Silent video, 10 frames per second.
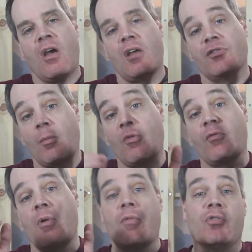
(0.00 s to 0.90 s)
And some of
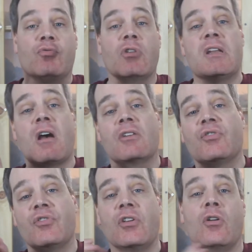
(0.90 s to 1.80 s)
them have this really nice
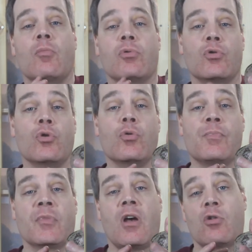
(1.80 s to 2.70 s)
steel blue
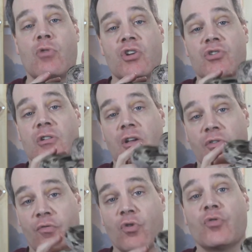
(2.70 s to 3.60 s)
coloration, like
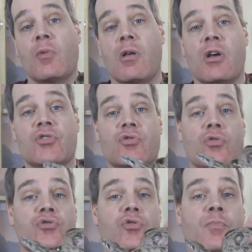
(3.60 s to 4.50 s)
the first male I
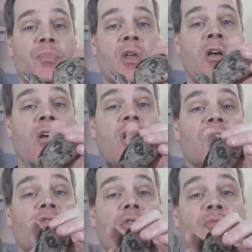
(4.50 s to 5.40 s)
showed you
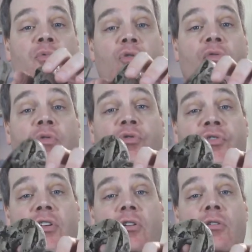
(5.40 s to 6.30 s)
has this beautiful
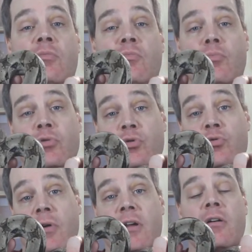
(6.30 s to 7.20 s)
steel blue
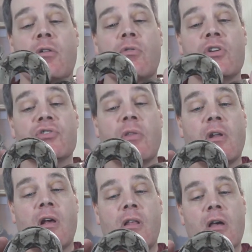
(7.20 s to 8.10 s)
gray coloration
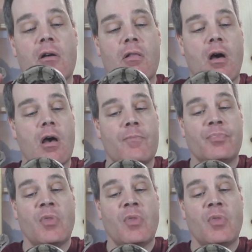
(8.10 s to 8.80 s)
that I like a lot.